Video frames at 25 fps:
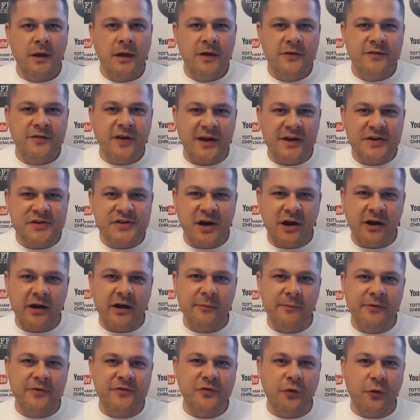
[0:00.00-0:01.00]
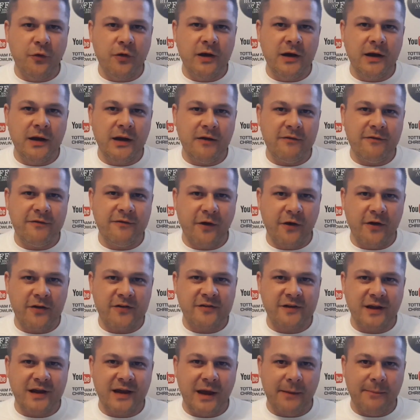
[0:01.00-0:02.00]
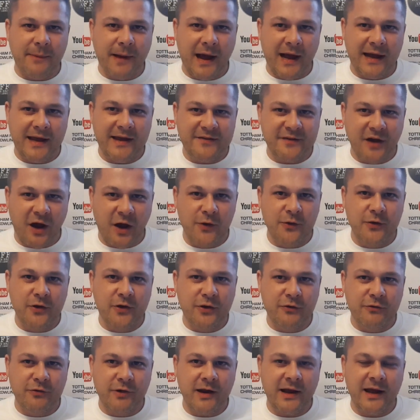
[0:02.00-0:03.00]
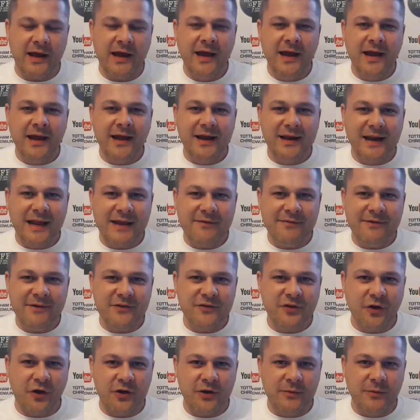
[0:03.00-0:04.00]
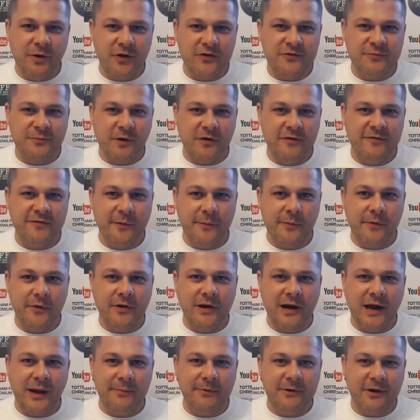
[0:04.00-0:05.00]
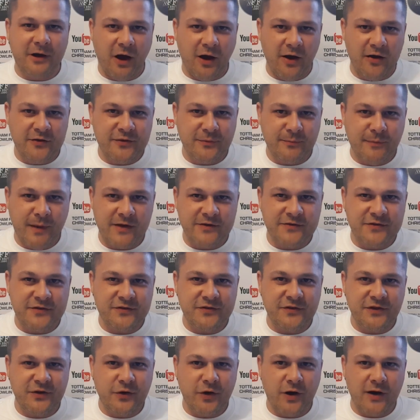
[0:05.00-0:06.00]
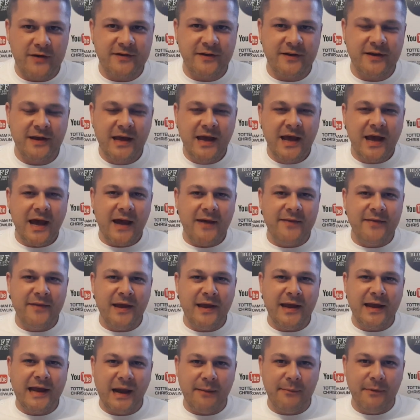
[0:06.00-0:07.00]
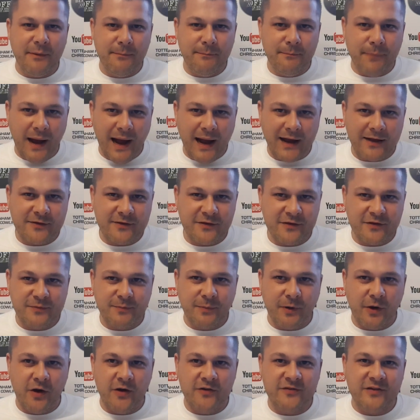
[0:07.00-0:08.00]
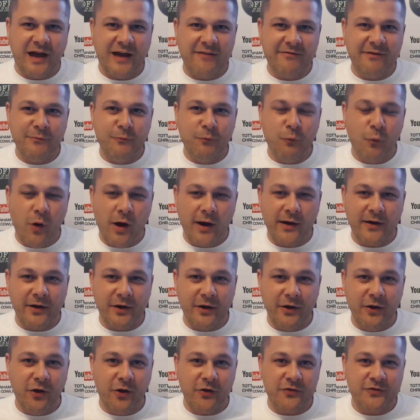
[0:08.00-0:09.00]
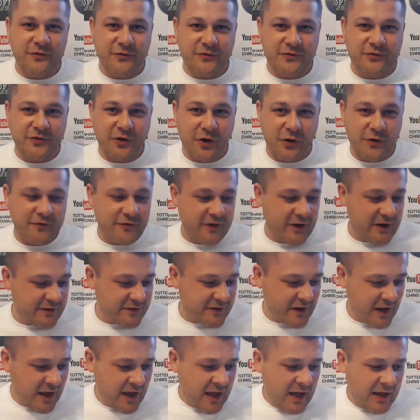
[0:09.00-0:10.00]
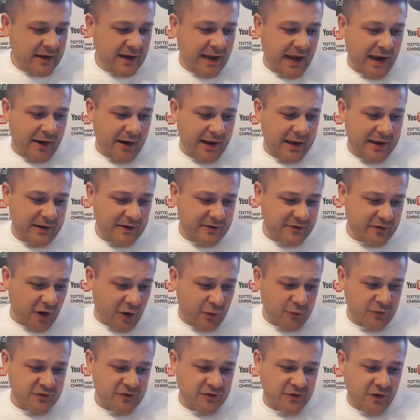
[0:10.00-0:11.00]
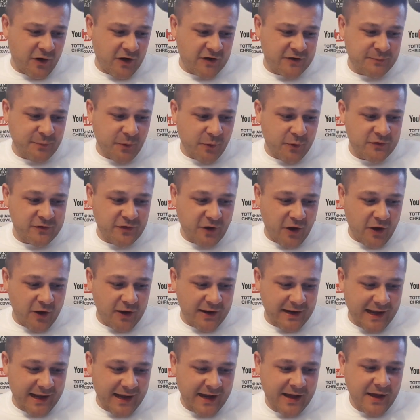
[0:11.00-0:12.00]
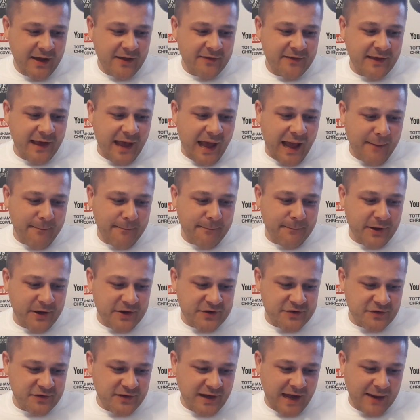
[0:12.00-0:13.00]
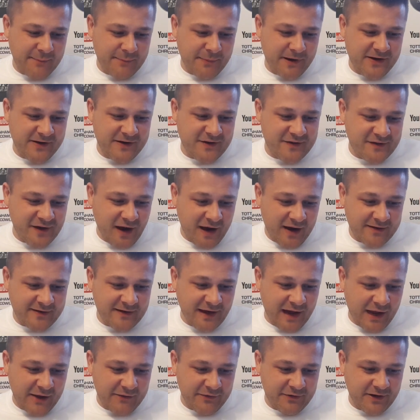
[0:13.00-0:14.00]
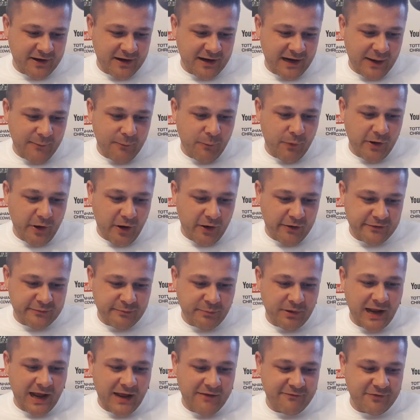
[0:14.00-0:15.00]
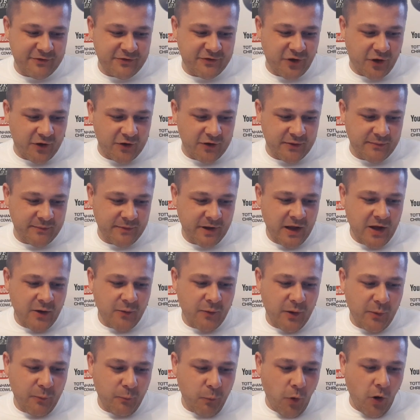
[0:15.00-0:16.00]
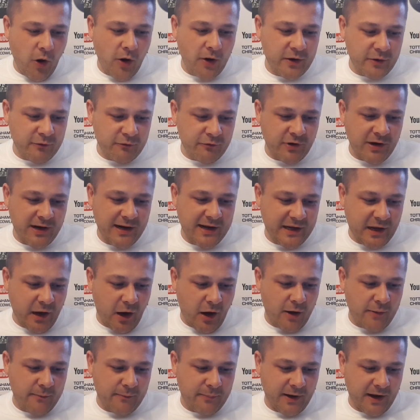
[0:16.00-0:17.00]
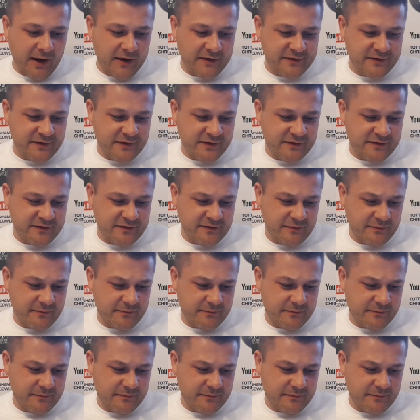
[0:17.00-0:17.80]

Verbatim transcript: Teddy Sheringham was talking firstly about his own career, leaving Tottenham Hotspur Football Club, going to Manchester United and then coming back to Spurs having won lots of trophies. Now, he told Sky Sports earlier, the ambition had been sucked out of the club when I was playing for Tottenham. We weren't really going places.